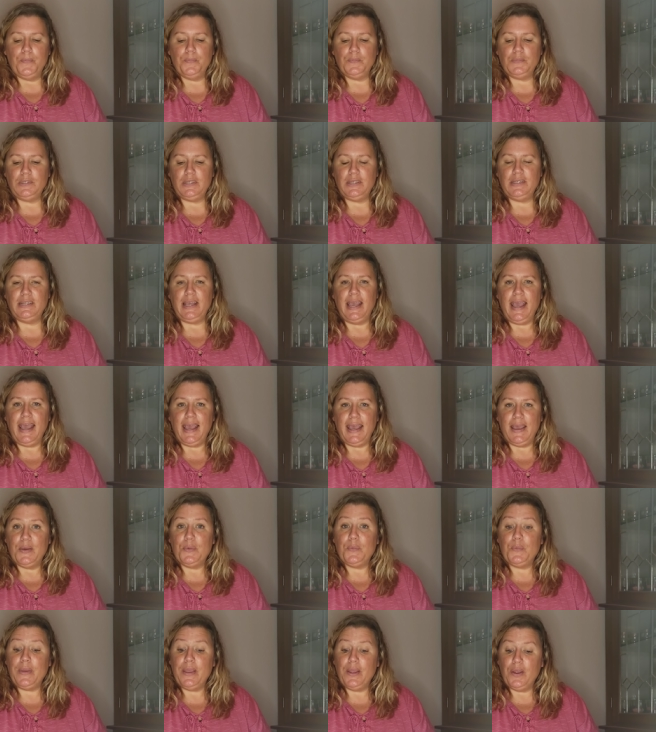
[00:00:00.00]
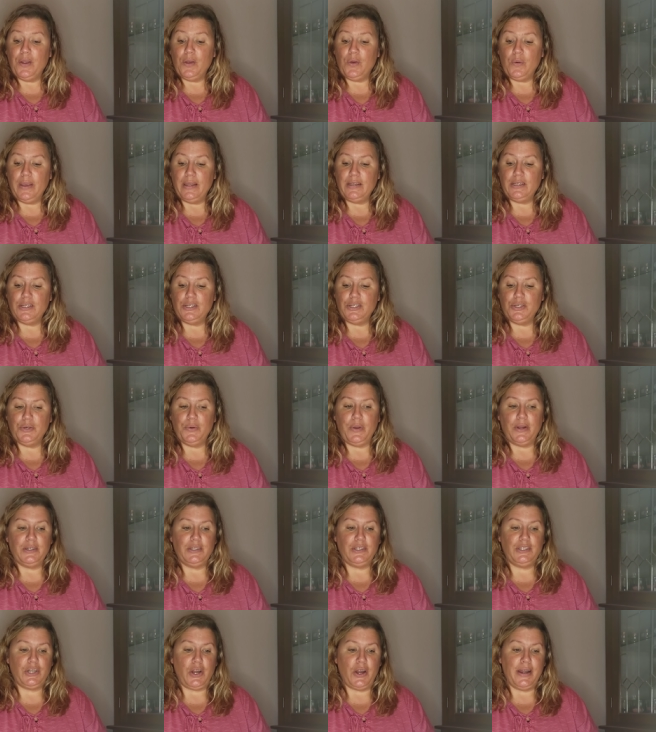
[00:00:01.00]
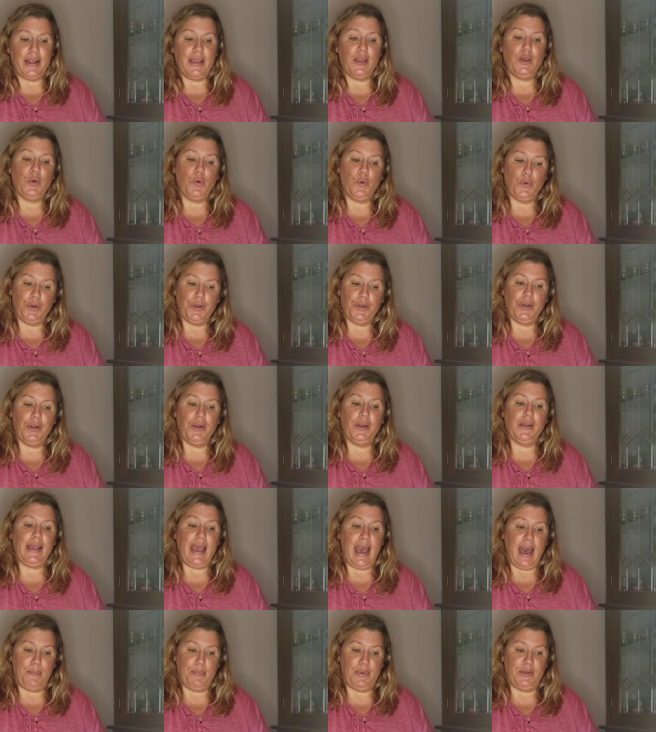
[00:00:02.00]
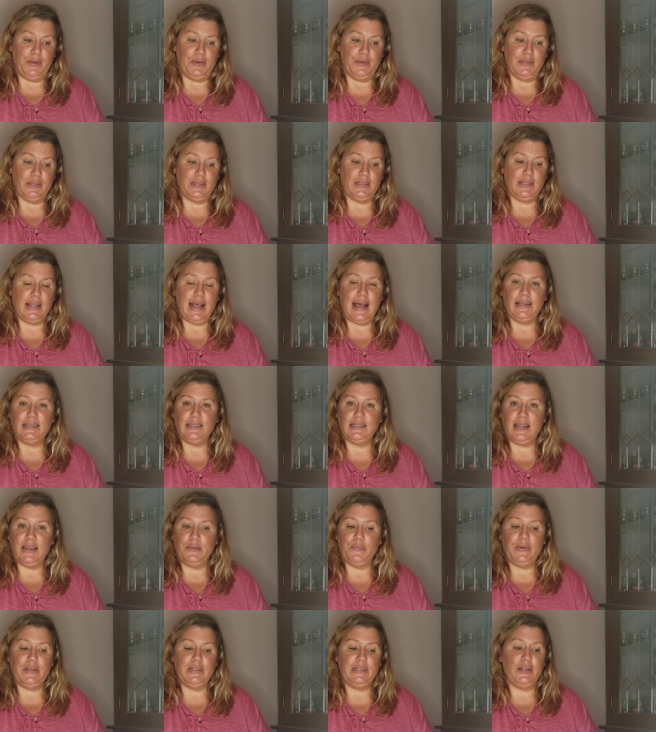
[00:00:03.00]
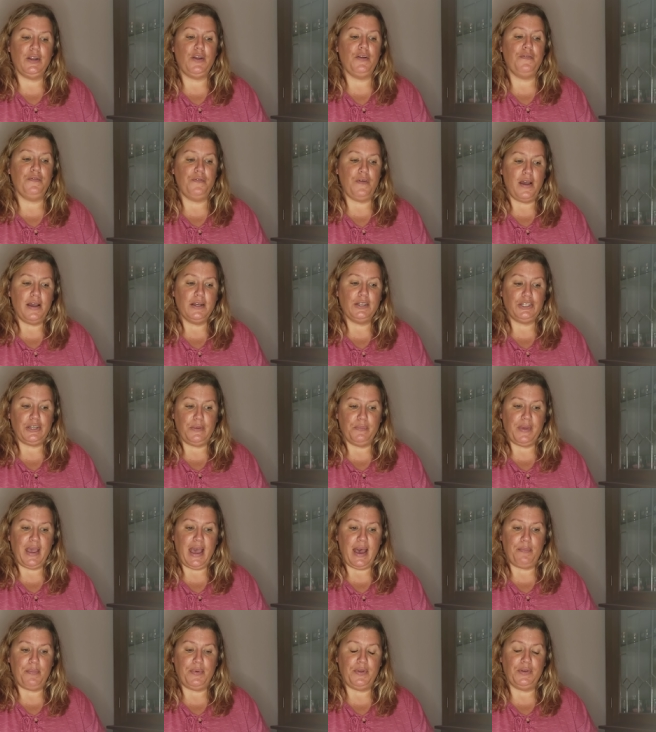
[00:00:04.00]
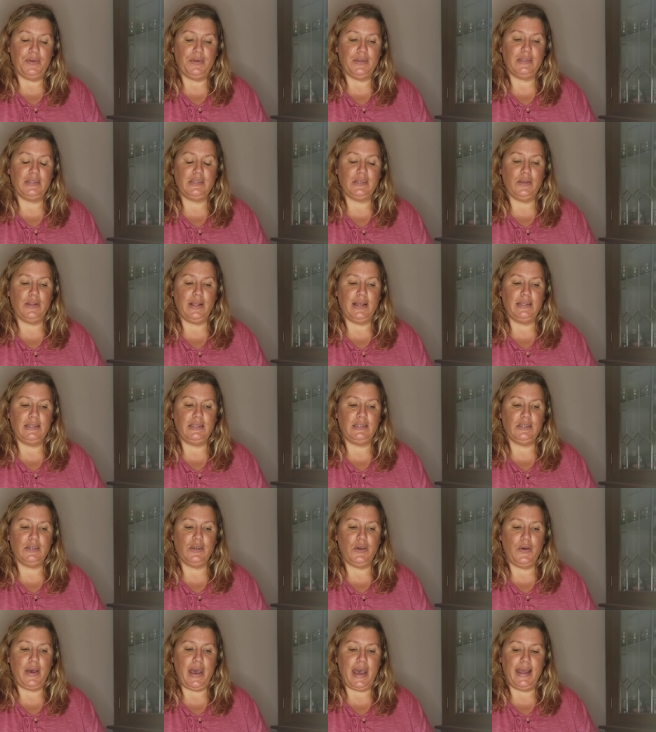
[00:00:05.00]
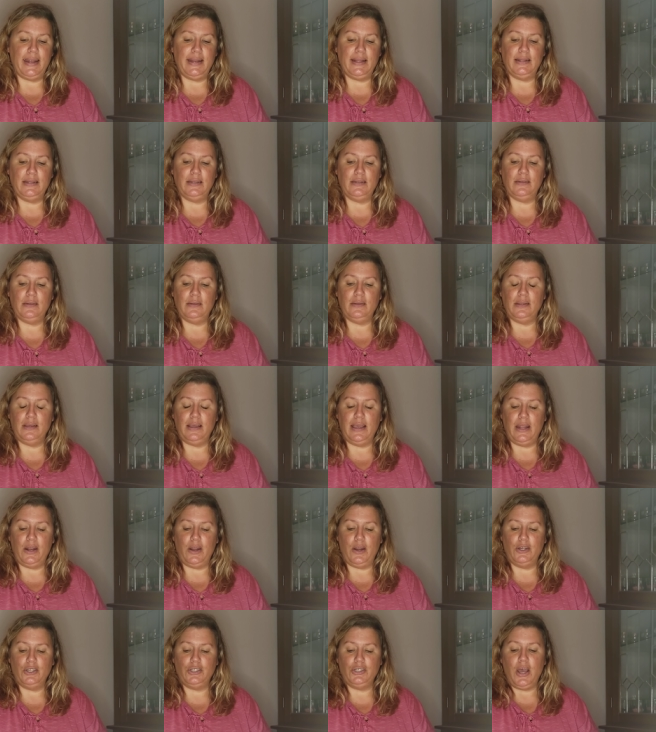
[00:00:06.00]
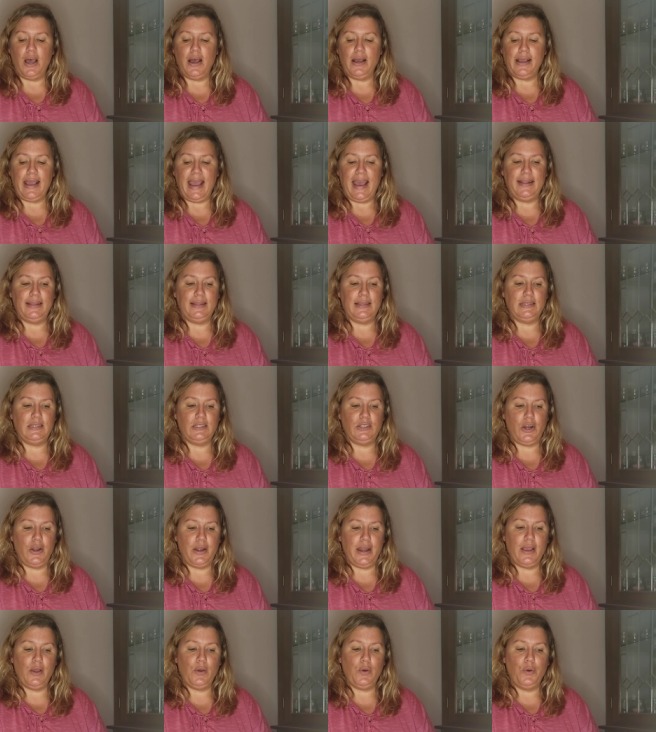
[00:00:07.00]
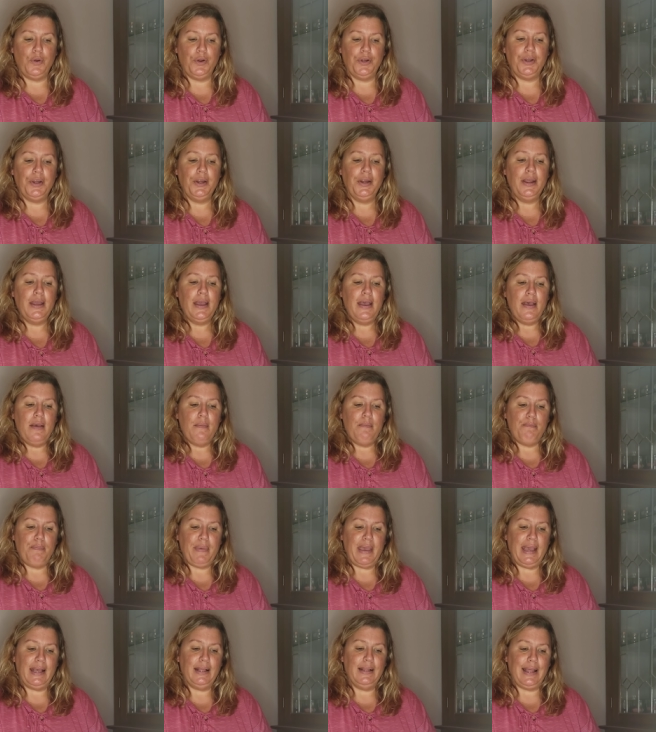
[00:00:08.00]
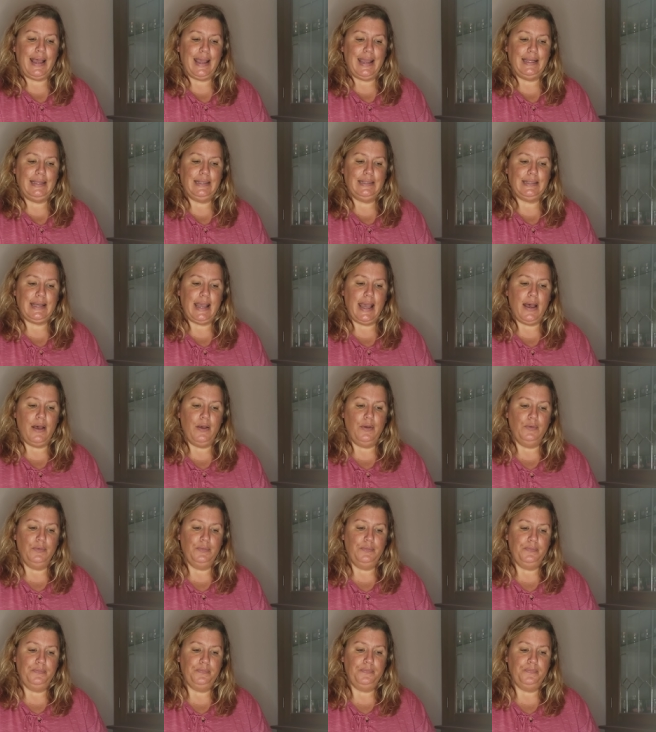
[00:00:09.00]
Today, we are going to do our starting corner capitals. Last time we did our frog jump capitals. So let's go ahead and get our chalk at the starting corner. Big line down.